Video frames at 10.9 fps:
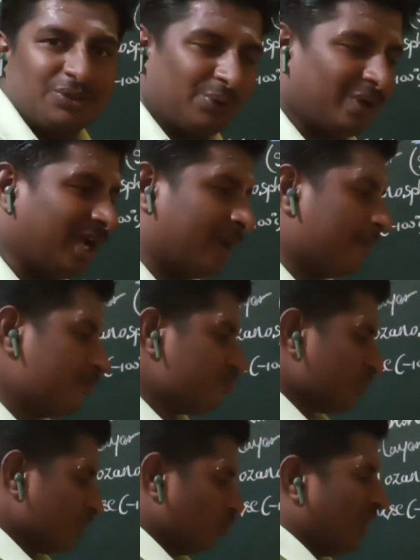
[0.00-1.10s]
Okay,
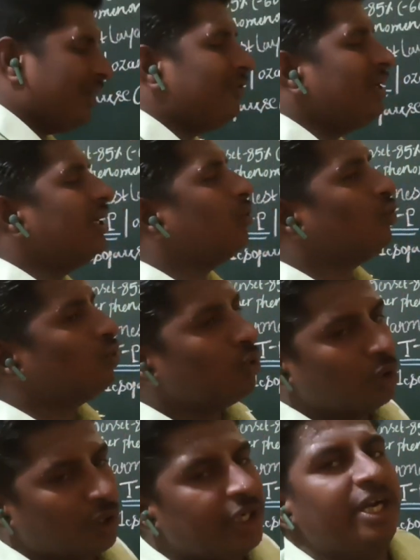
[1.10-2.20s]
why we need to
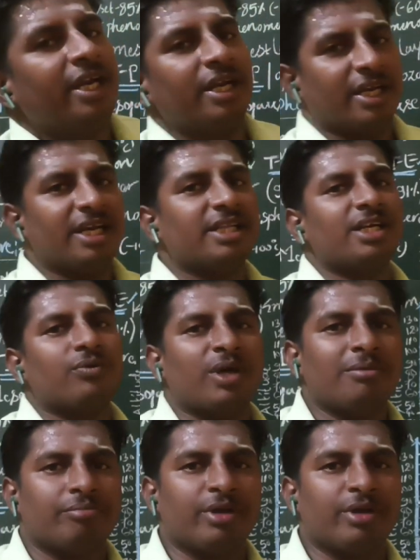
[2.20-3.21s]
read that one?